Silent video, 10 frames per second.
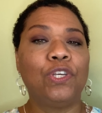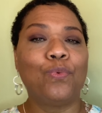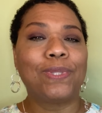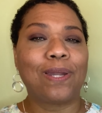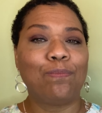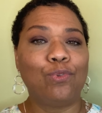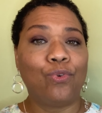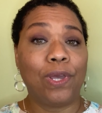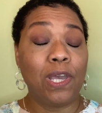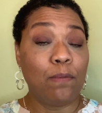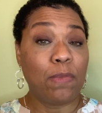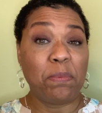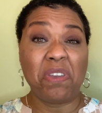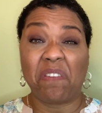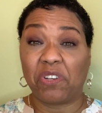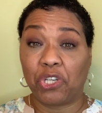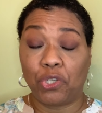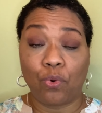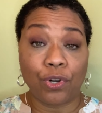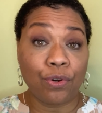with that employee. Maybe you have a
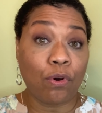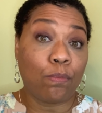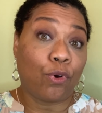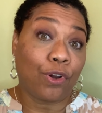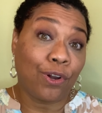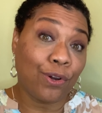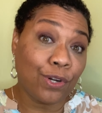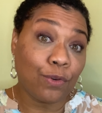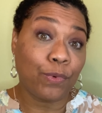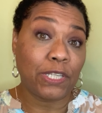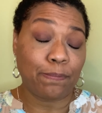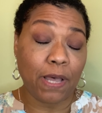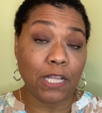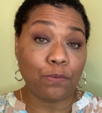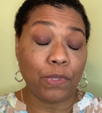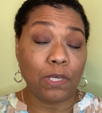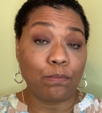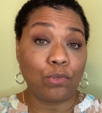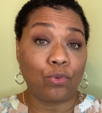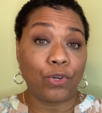shorter or more curt response when the
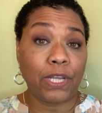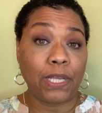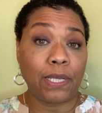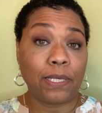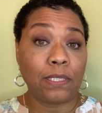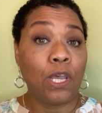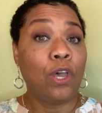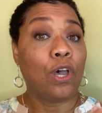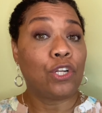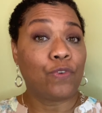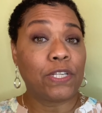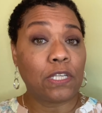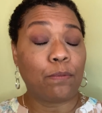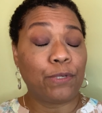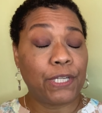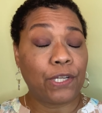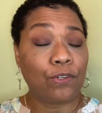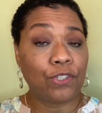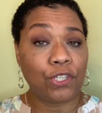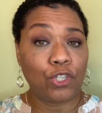employee is addressing a
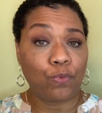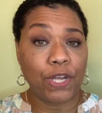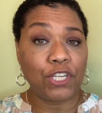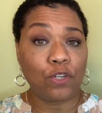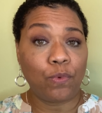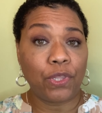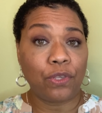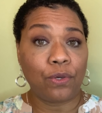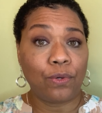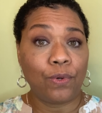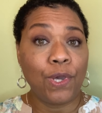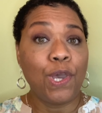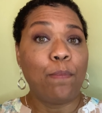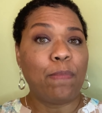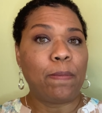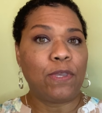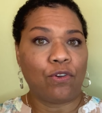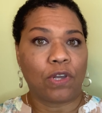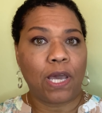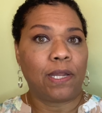particular situation with you. Maybe
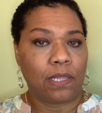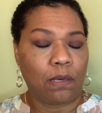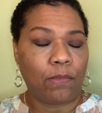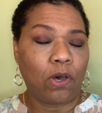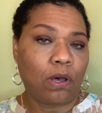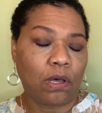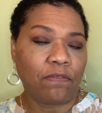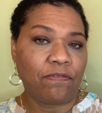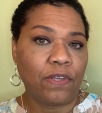you're cutting them off.